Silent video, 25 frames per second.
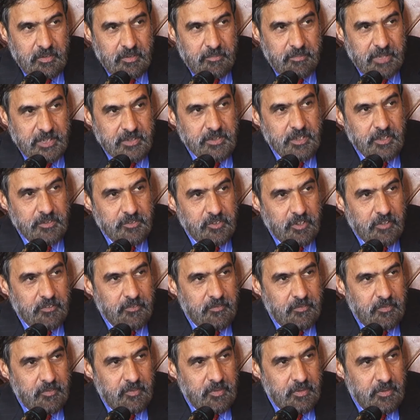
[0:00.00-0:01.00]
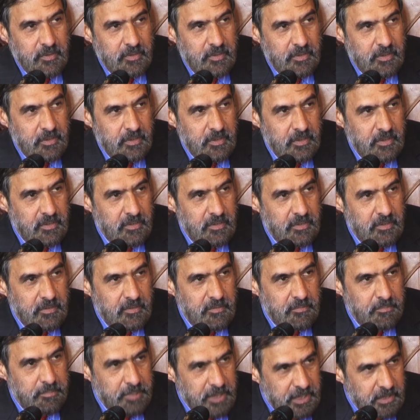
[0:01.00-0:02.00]
message of
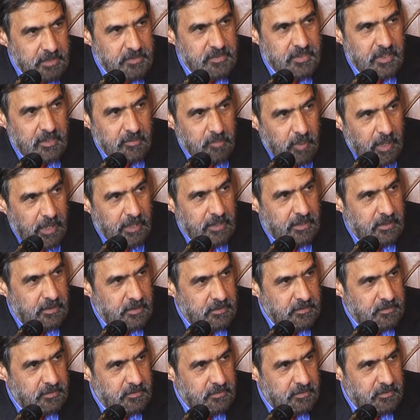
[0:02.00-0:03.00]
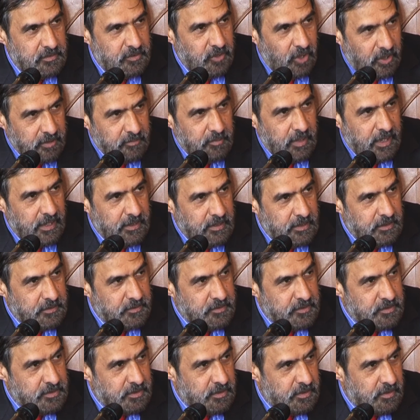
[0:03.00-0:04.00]
peace and
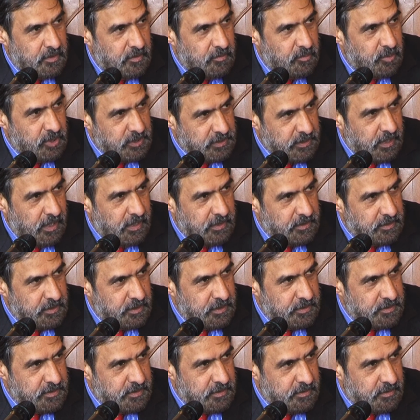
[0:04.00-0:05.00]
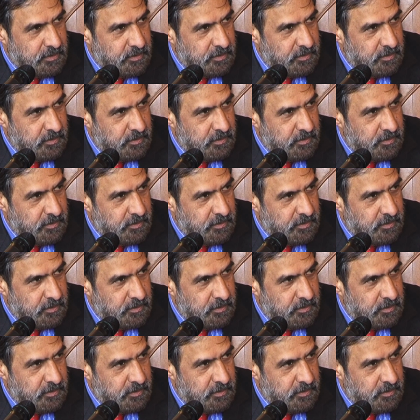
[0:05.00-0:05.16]
non-violence, was Gandhi's.